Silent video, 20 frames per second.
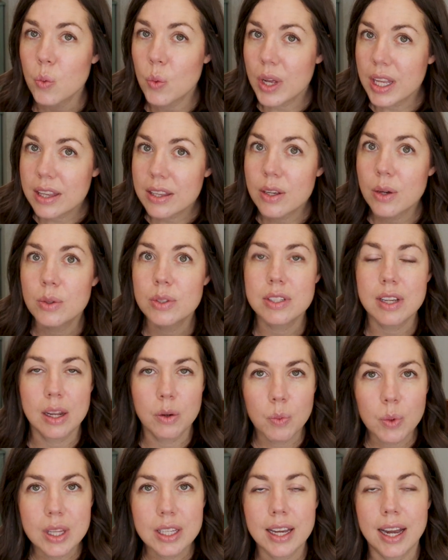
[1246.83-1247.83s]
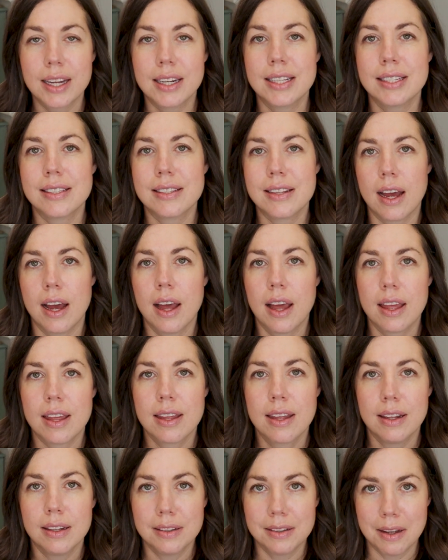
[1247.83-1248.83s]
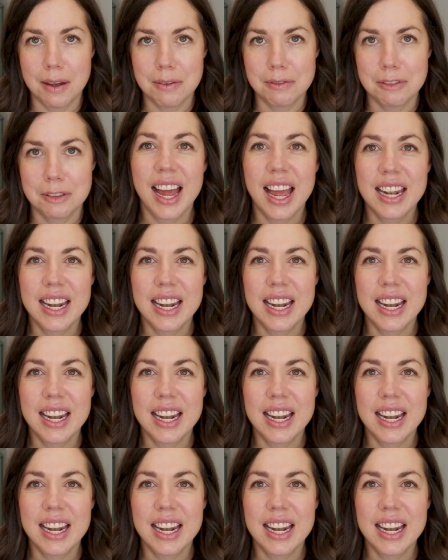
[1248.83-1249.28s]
with notes and with guidance, I love.